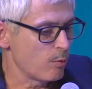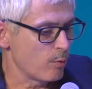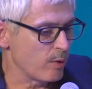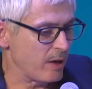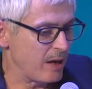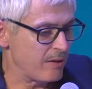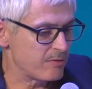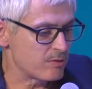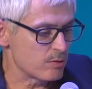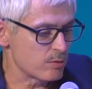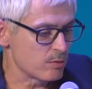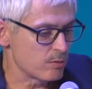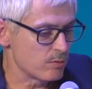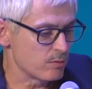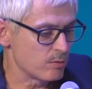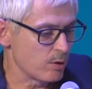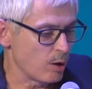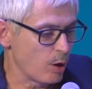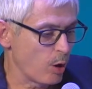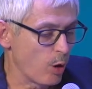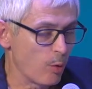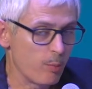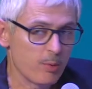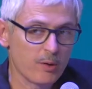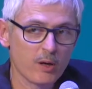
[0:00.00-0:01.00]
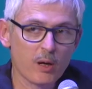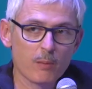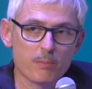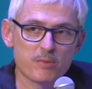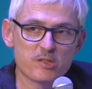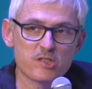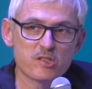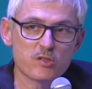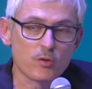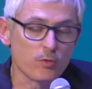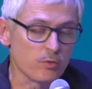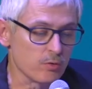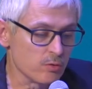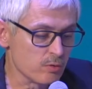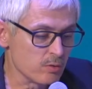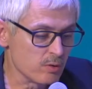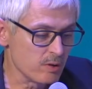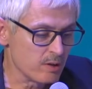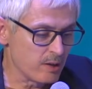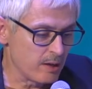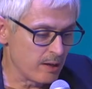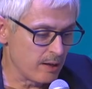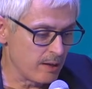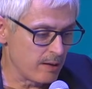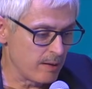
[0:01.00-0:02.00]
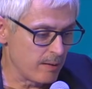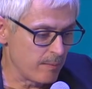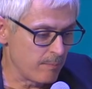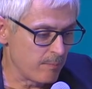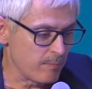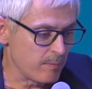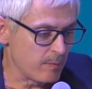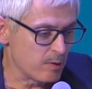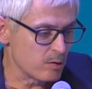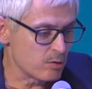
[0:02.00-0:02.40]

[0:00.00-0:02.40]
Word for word: we have to open up soon um,